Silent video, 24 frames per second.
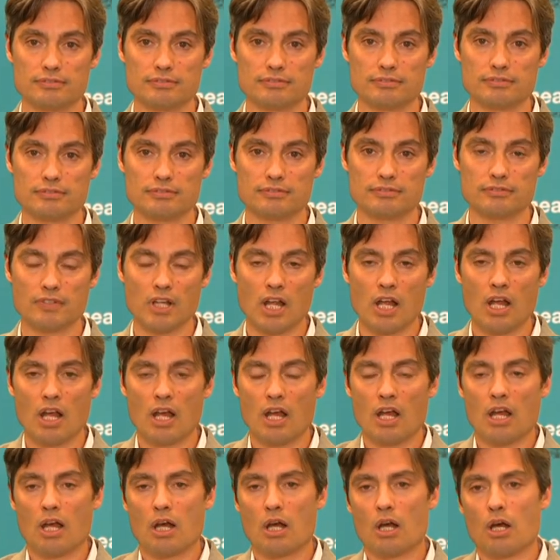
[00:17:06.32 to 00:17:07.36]
there?
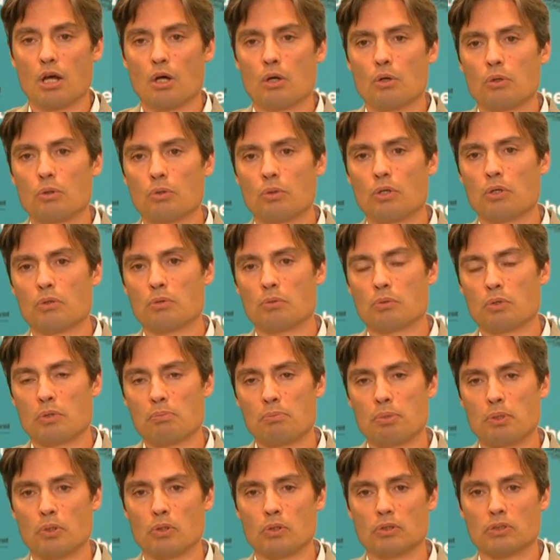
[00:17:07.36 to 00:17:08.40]
Well, well,
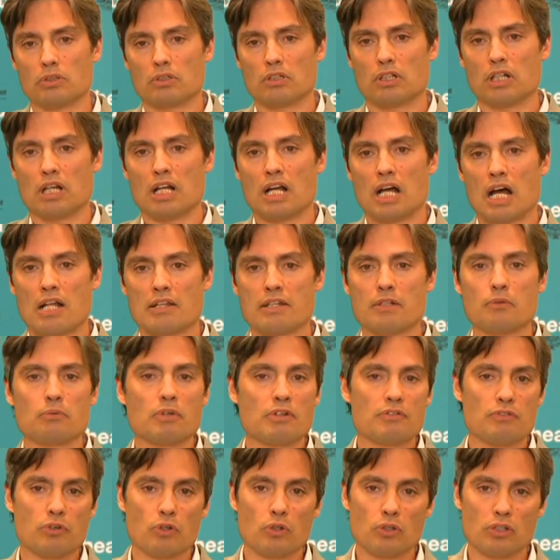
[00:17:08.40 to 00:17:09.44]
Paul, I think
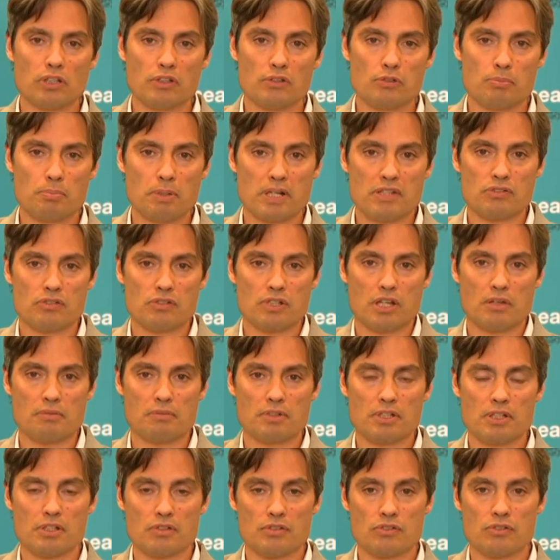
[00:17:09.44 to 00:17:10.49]
we've all expressed um,
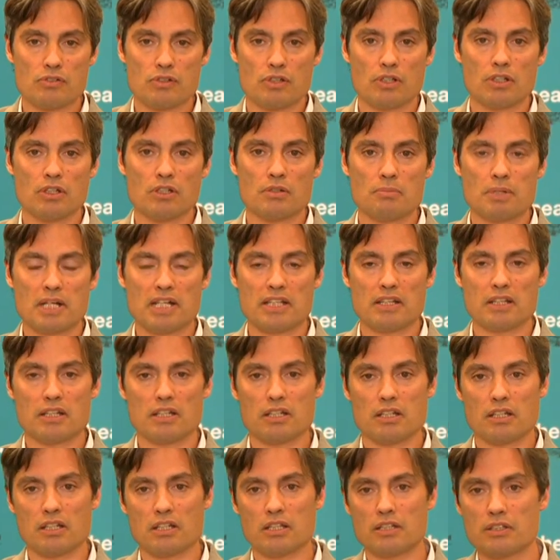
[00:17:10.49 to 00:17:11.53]
concern about
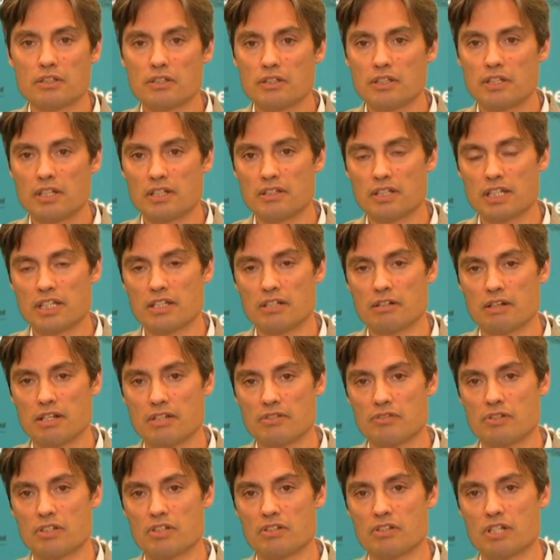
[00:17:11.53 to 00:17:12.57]
the the
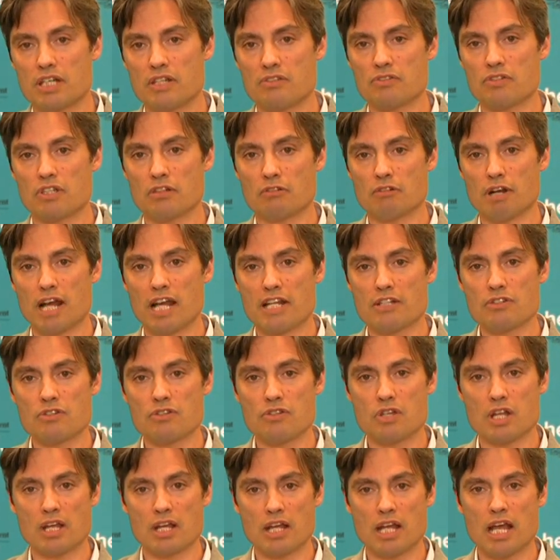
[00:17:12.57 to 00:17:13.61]
decrease in testing
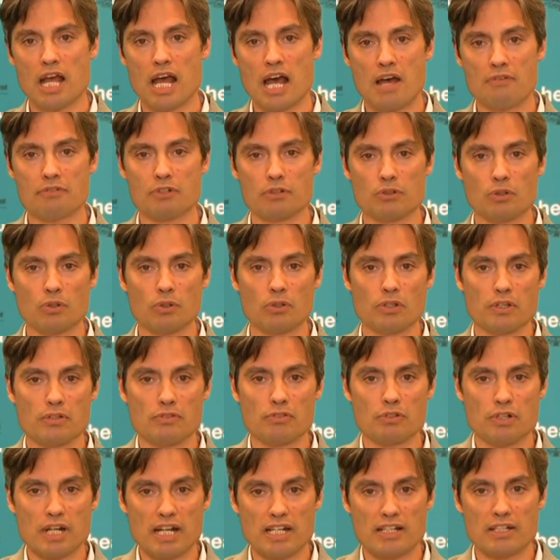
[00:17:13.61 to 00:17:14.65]
rates. Uh, after all, the
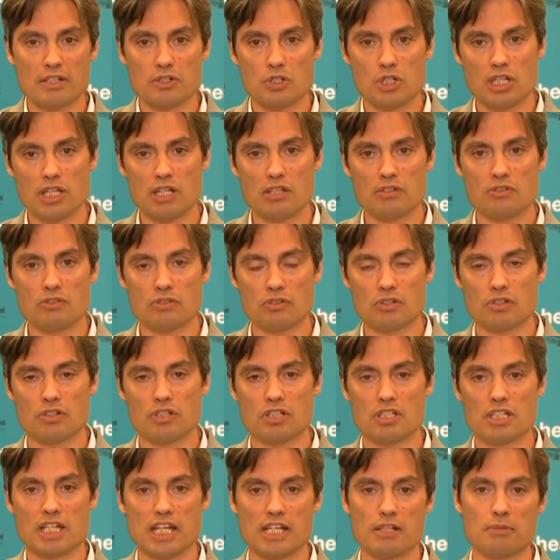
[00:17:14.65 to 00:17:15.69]
strategy is to
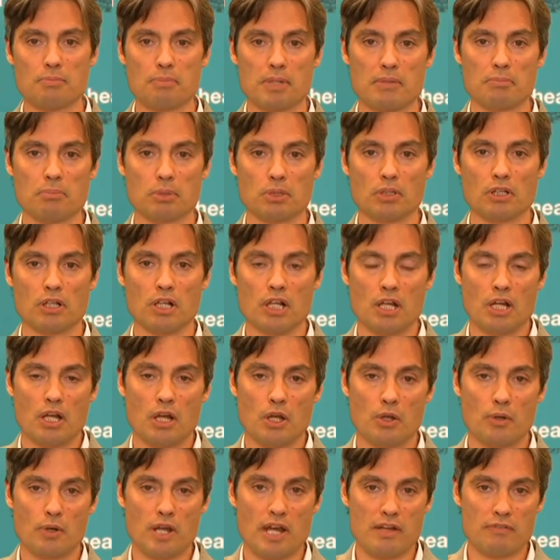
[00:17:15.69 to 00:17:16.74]
detect people
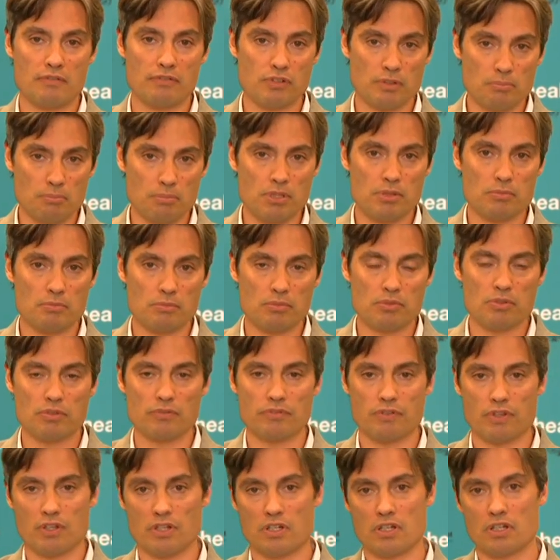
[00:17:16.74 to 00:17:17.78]
who have symptoms
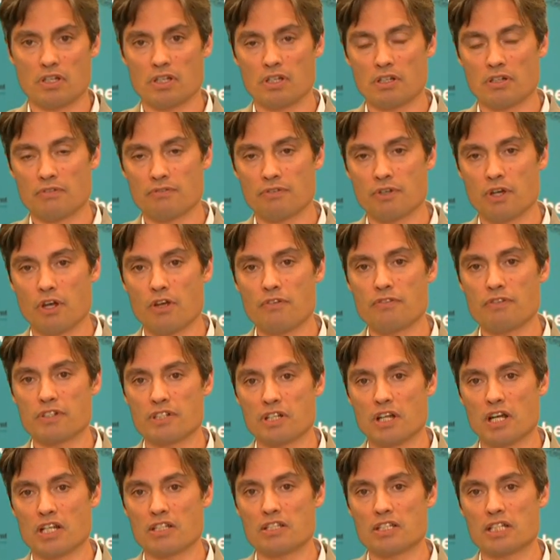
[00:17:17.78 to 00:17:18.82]
of the of
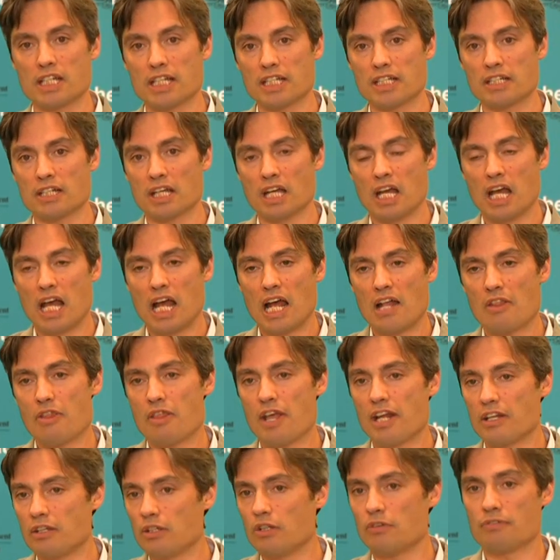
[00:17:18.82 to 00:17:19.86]
COVID-19, and
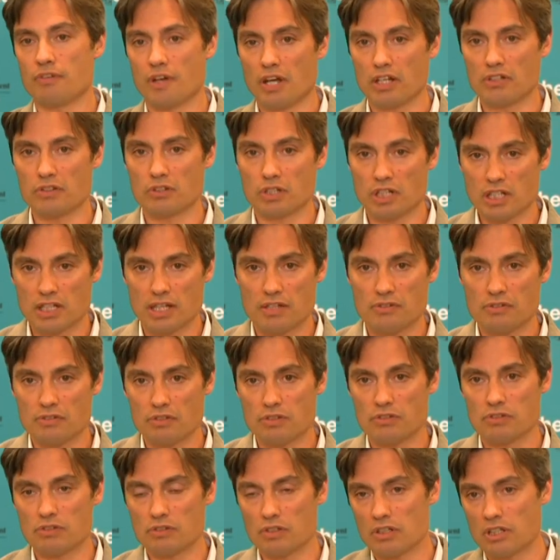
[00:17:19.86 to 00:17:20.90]
then you find your
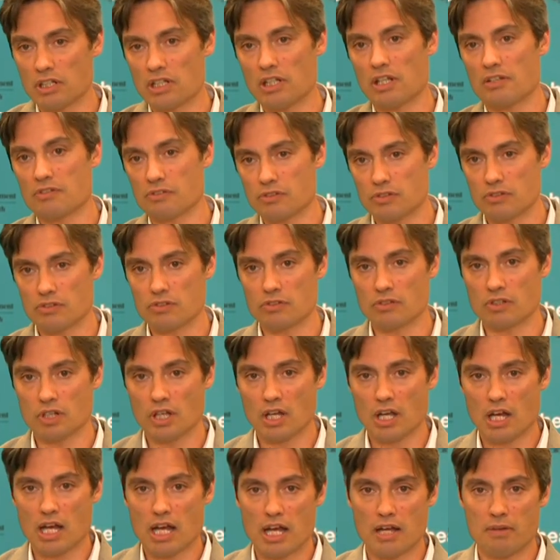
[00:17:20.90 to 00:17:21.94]
clusters, and the clusters
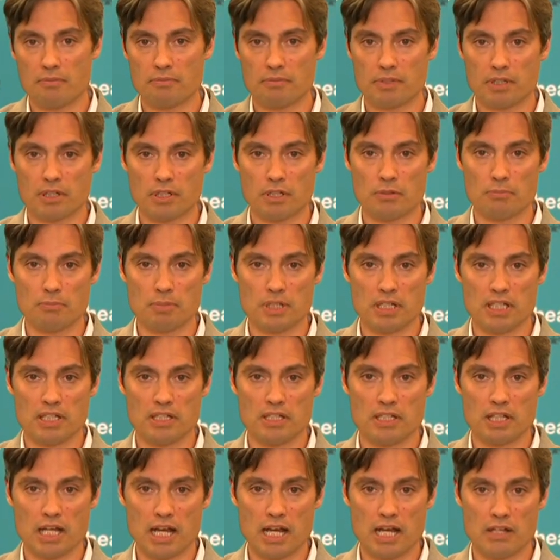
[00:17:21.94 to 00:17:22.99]
um, can
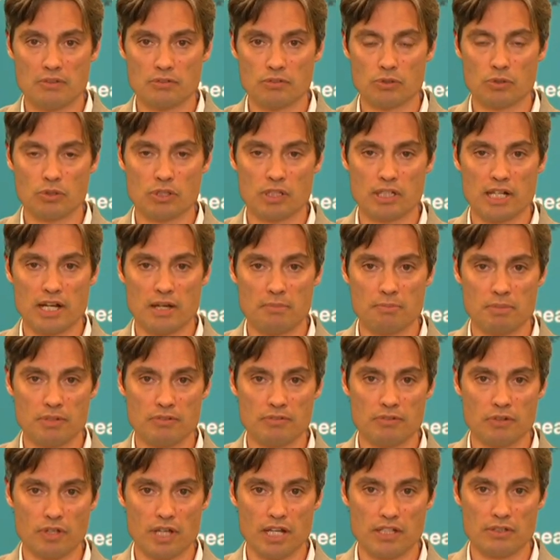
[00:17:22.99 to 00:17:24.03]
be uh, sorted out
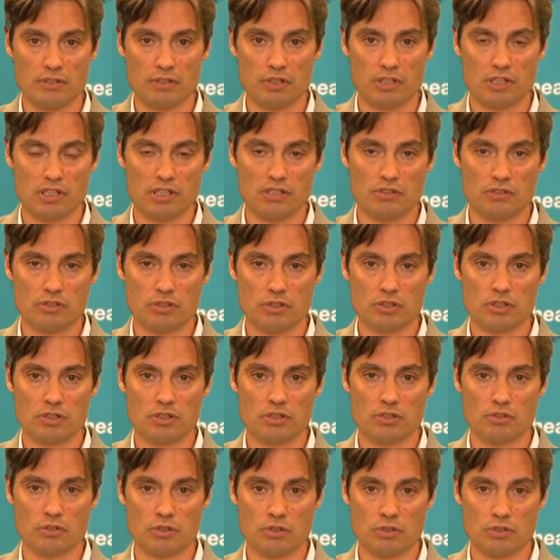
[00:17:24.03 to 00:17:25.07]
before they turn into
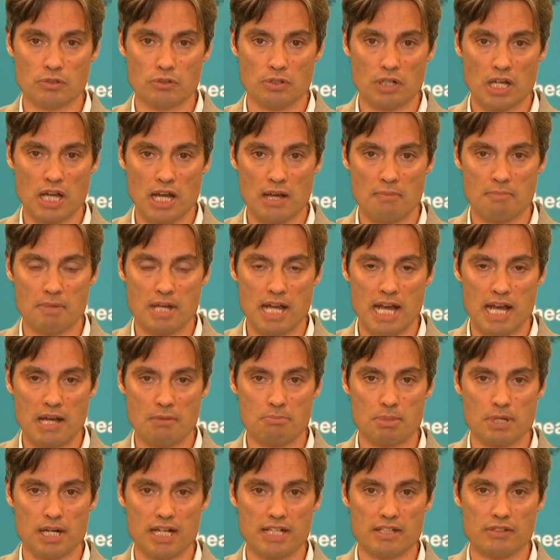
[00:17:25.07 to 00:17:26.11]
to, um,
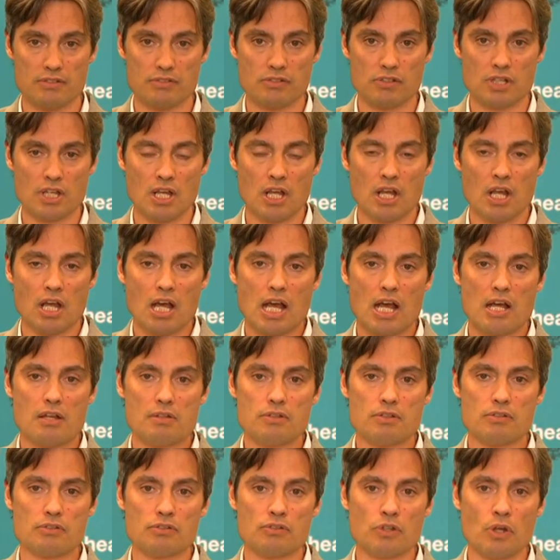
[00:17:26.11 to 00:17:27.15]
outbreaks. Uh,
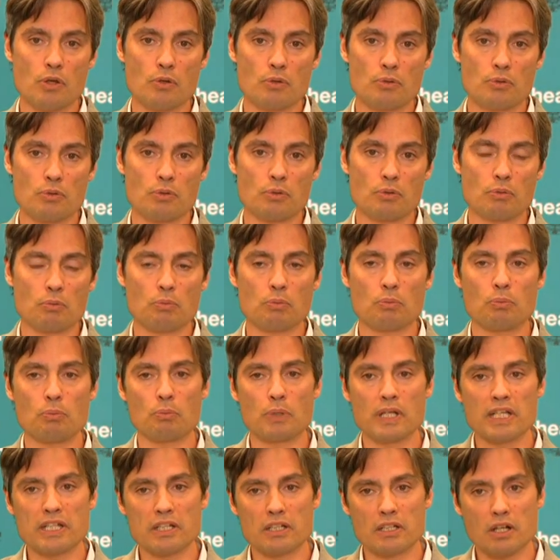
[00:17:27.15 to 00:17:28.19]
so
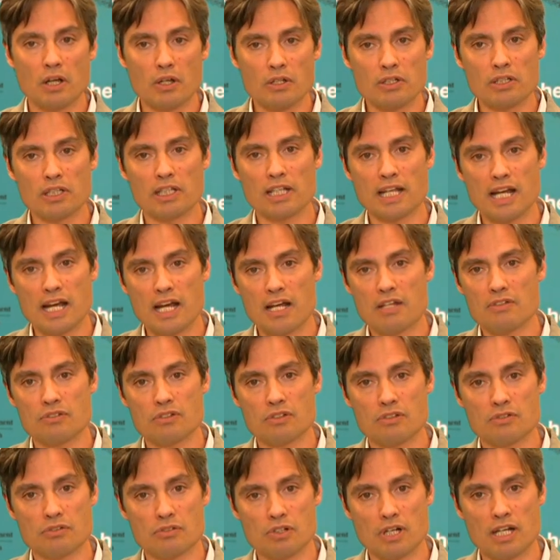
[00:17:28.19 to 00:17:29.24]
we can only
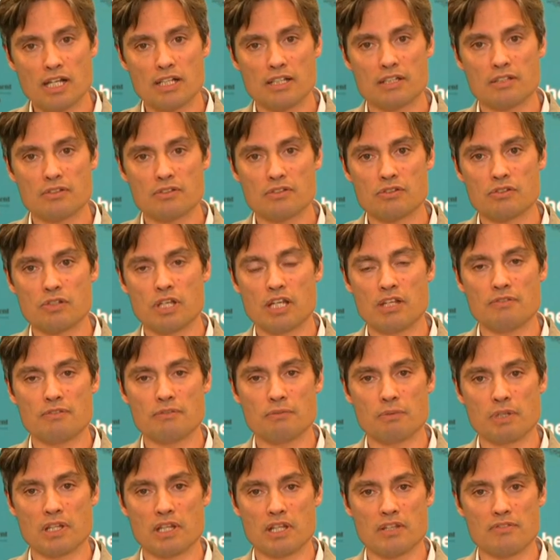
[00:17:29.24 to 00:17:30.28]
ask Australians if,
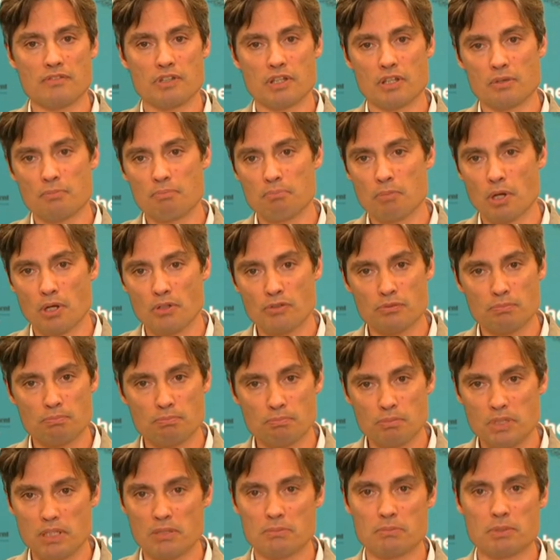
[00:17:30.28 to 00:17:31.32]
with even the most
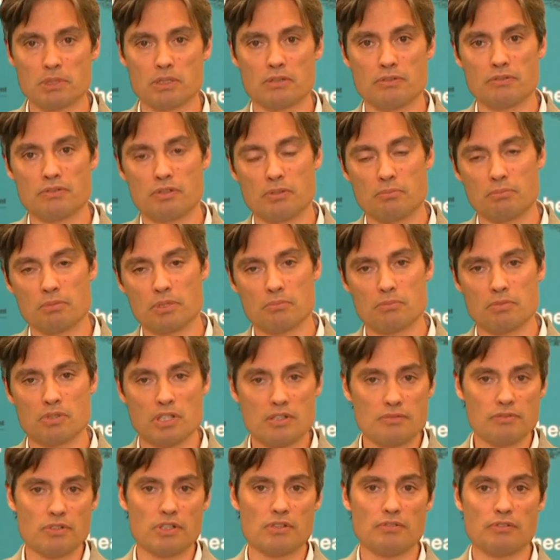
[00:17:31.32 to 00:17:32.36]
minimal of symptoms,
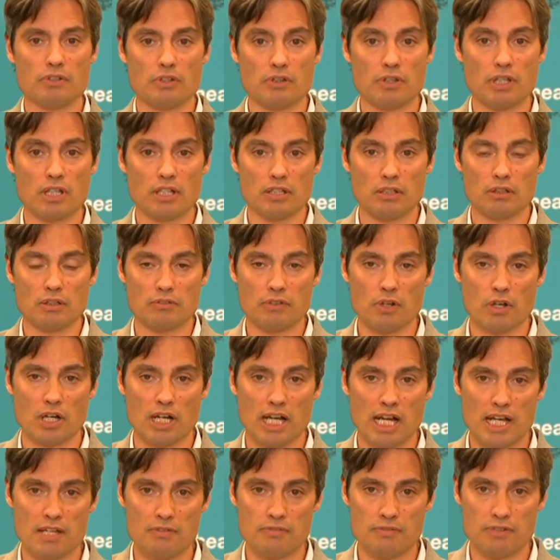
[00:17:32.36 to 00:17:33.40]
even if you think you've got
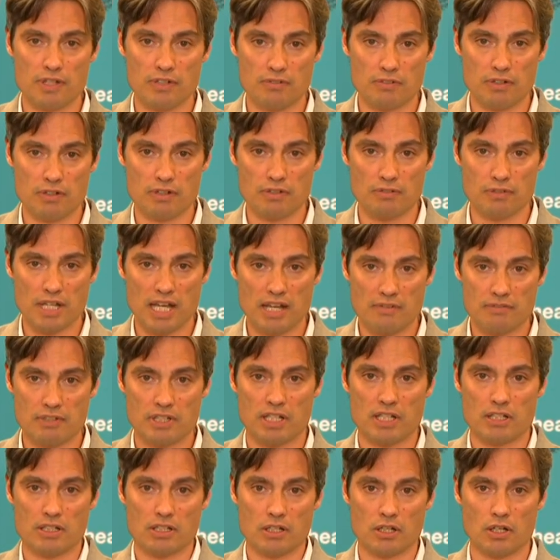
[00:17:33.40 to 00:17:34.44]
hay fever, if you haven't
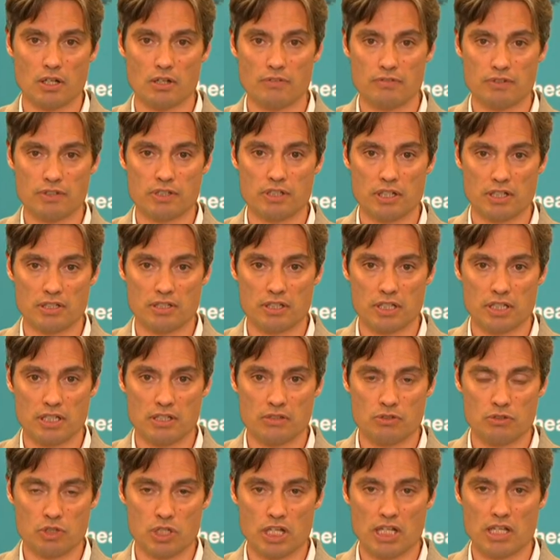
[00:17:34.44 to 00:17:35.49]
had a
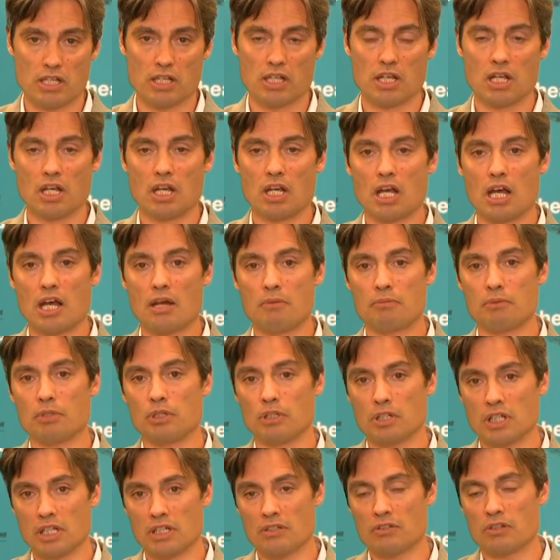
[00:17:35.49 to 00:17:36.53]
COVID-19 check, um,
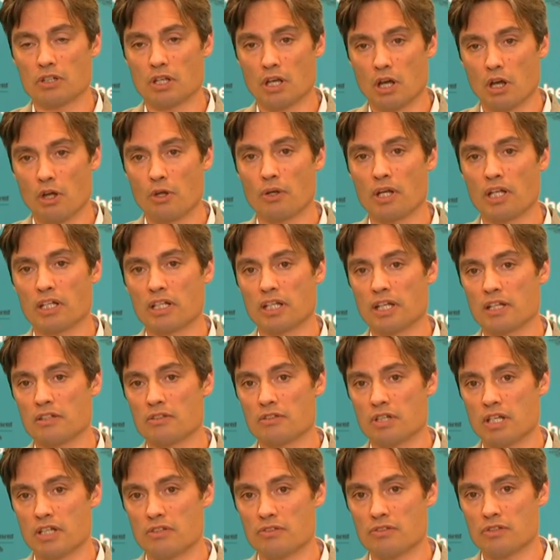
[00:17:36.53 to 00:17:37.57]
you need to go and get
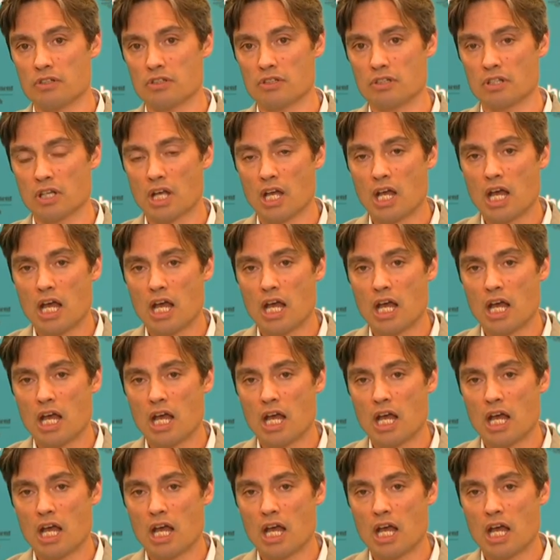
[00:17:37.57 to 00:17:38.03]
tested.